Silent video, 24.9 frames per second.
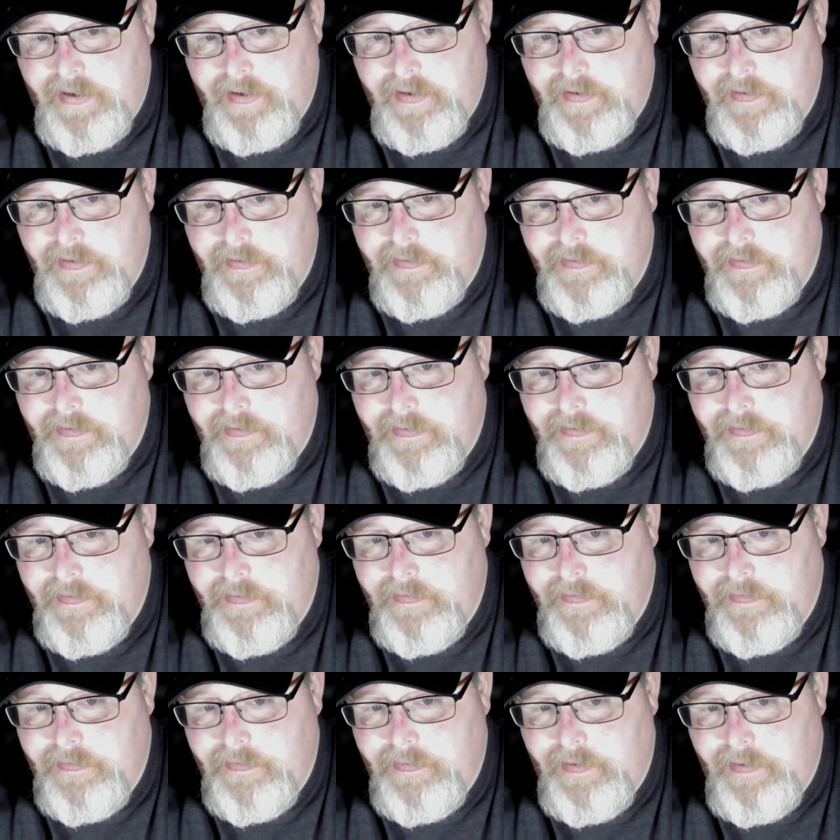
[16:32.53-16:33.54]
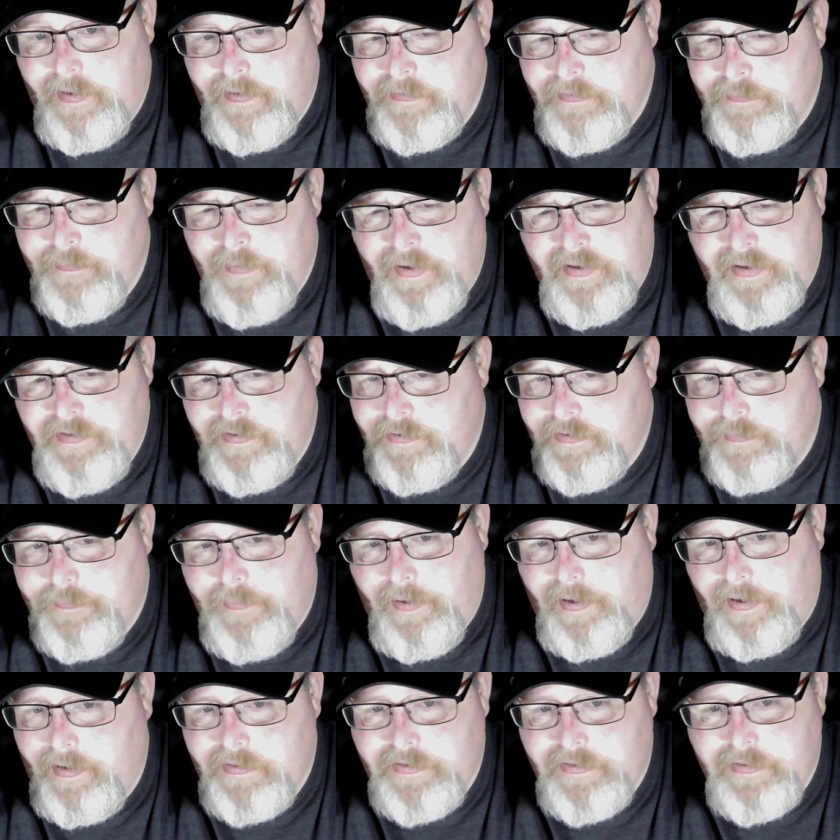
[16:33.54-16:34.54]
and as much as
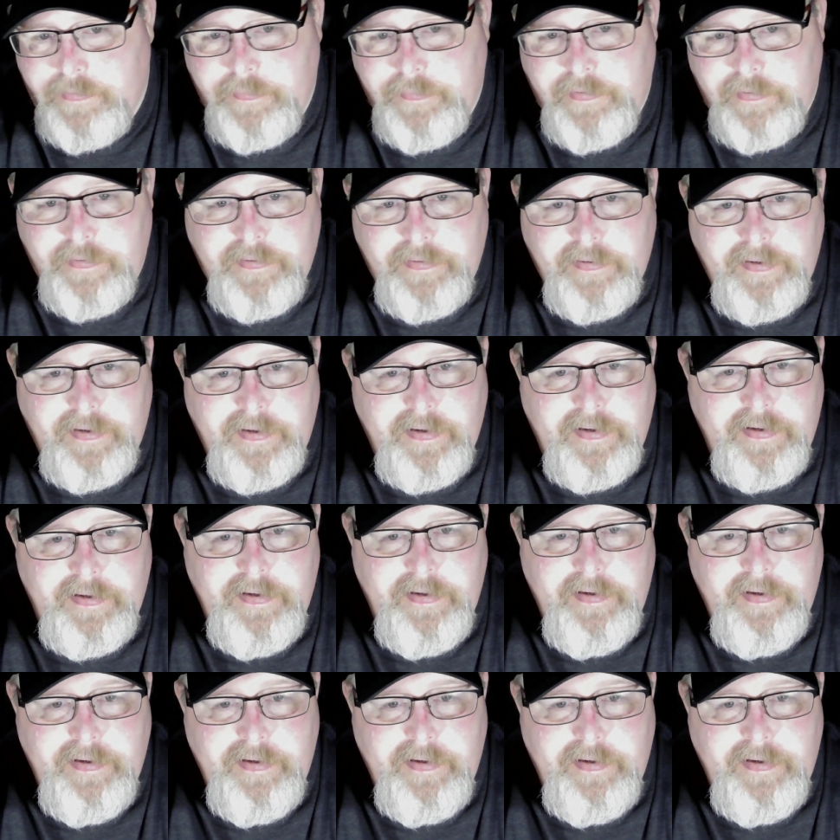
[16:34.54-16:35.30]
possible. And